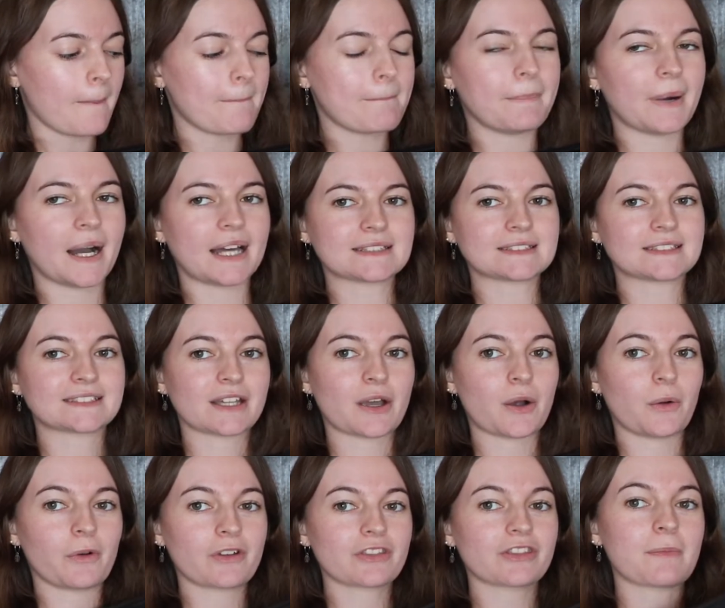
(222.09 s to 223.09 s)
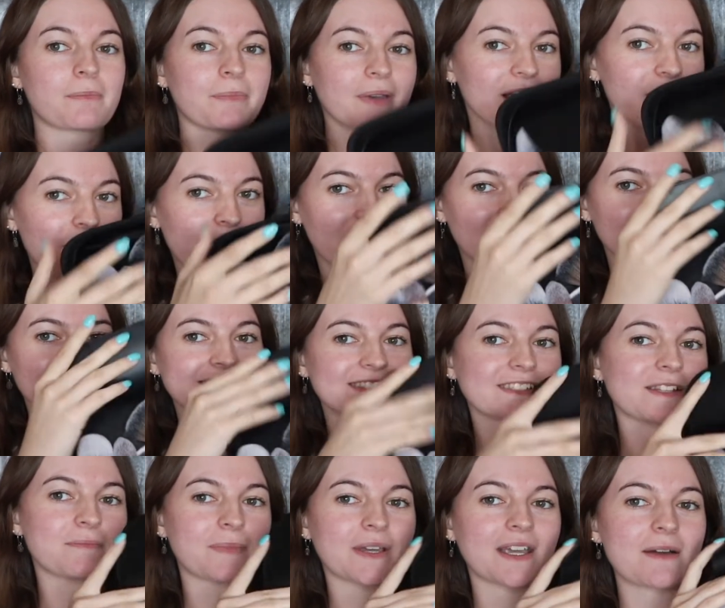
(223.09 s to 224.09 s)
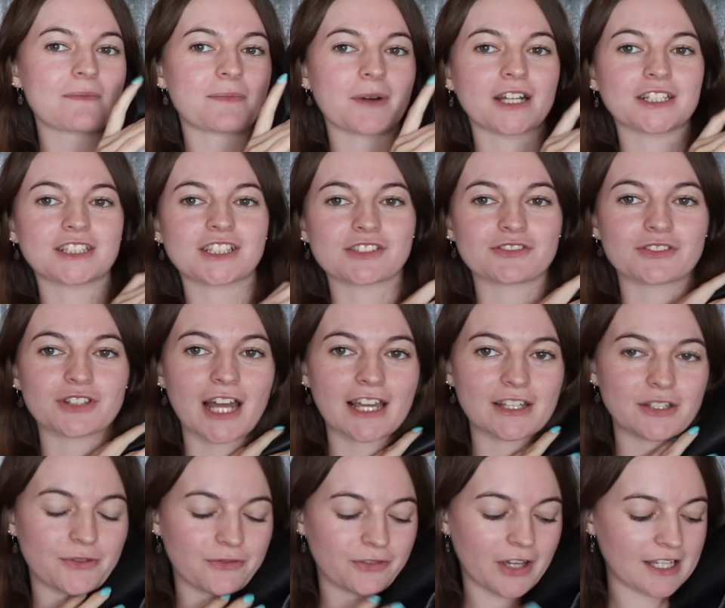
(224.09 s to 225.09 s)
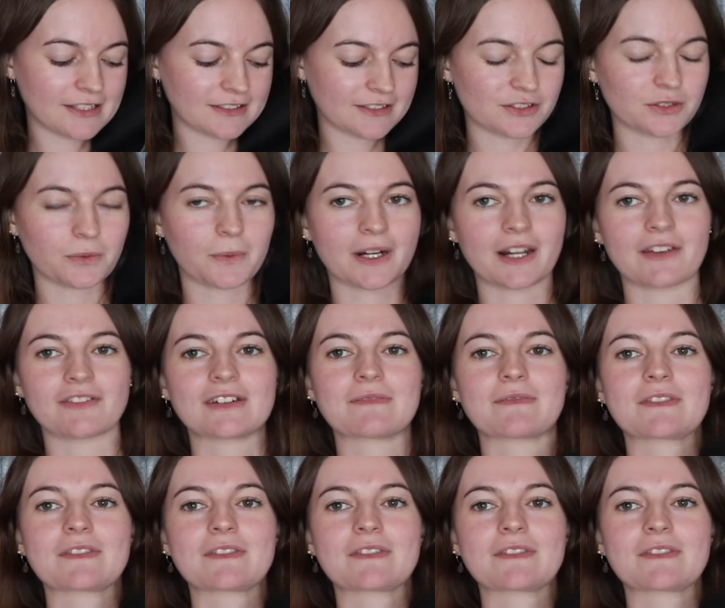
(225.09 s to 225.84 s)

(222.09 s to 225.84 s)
But with the big ones, the bigger brushes for like your faces or whatever,